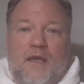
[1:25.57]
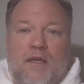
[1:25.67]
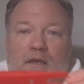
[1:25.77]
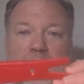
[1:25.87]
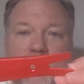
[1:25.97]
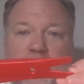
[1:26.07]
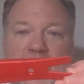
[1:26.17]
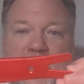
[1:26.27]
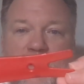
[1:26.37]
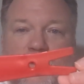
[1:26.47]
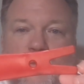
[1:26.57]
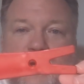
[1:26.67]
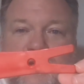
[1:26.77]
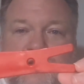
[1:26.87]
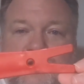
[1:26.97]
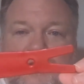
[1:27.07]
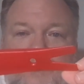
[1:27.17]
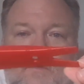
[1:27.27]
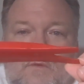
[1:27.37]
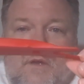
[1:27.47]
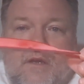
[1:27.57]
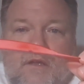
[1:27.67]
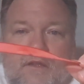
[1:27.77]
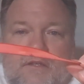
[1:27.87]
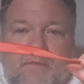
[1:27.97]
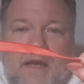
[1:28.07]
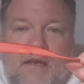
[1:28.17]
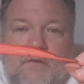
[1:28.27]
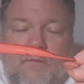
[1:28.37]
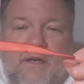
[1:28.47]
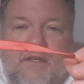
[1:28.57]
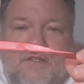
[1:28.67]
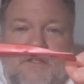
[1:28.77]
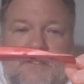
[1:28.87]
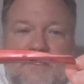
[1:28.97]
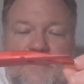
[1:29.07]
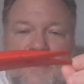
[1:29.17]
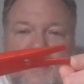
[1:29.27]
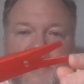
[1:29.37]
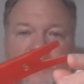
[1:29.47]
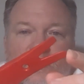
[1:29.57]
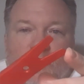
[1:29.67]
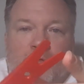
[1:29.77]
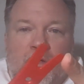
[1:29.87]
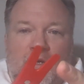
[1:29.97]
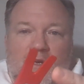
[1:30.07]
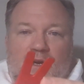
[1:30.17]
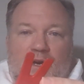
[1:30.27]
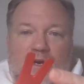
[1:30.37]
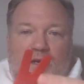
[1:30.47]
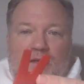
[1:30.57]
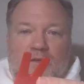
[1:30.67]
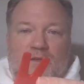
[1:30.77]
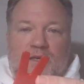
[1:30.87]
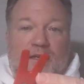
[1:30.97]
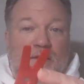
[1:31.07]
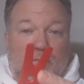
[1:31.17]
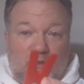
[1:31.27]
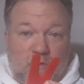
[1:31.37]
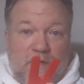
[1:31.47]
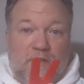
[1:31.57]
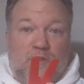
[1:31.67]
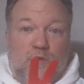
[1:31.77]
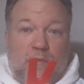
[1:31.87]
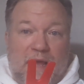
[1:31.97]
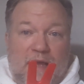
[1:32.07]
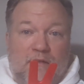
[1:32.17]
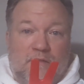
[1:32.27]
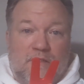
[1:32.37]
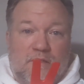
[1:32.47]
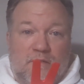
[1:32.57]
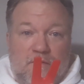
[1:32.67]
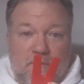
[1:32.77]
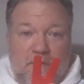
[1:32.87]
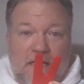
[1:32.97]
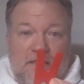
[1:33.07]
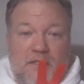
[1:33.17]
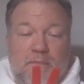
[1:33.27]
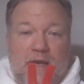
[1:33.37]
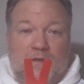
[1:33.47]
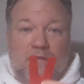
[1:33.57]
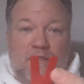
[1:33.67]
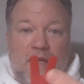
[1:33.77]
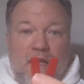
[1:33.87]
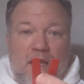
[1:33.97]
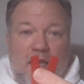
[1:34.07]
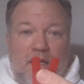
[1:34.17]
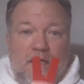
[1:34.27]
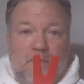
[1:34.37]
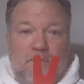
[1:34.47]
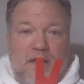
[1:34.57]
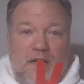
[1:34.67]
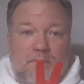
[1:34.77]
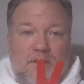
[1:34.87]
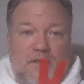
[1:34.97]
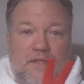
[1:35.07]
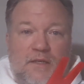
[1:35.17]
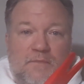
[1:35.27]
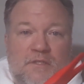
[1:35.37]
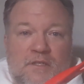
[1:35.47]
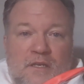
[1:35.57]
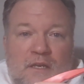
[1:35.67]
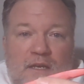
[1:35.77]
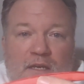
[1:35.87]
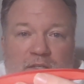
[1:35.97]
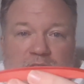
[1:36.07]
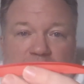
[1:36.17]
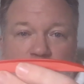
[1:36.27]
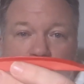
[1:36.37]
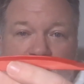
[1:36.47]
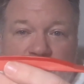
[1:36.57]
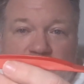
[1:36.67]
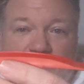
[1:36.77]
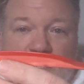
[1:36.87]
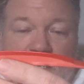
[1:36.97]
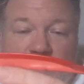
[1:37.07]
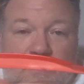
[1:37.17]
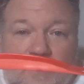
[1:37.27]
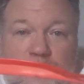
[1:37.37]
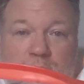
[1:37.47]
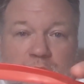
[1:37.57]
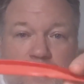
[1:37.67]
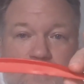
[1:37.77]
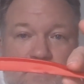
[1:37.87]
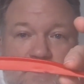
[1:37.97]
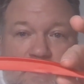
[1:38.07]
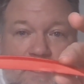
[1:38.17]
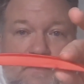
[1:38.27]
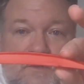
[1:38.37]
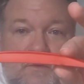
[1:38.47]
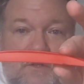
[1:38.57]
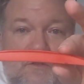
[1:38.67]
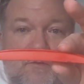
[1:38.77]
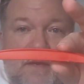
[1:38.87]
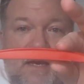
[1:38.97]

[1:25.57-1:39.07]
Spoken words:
a panel wedge. This panel wedge is designed to get in between two panels, plastic panels, and help pop the clips. It's got a wedge design so that when you slide it between two